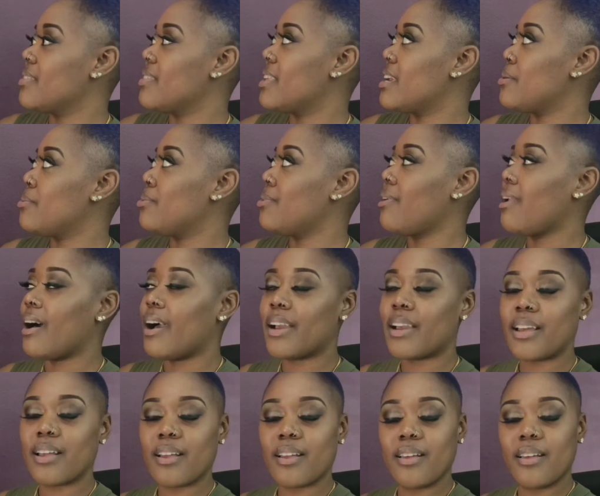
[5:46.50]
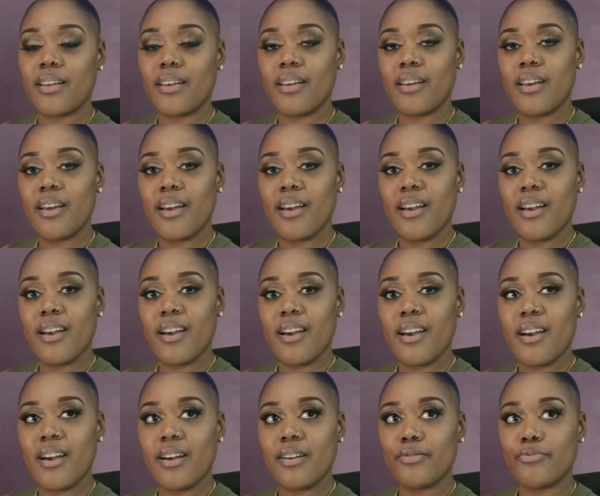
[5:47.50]
They were like
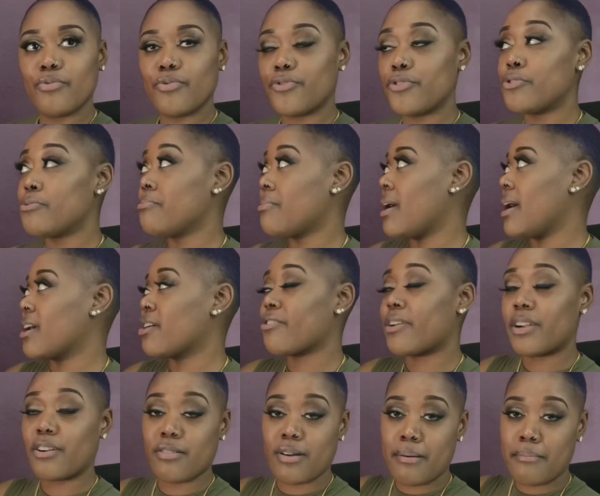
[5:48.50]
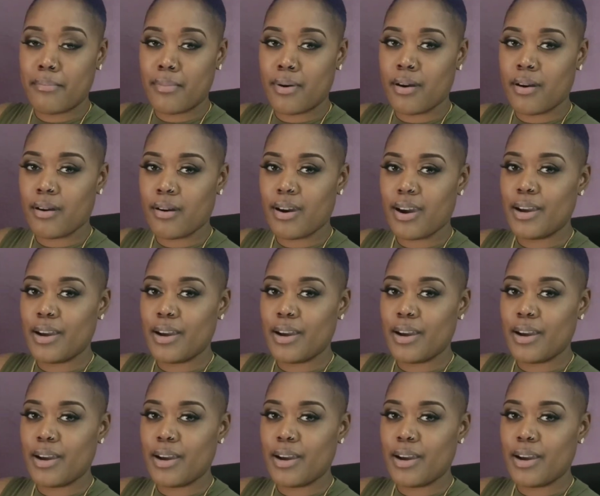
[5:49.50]
through my great-grandma.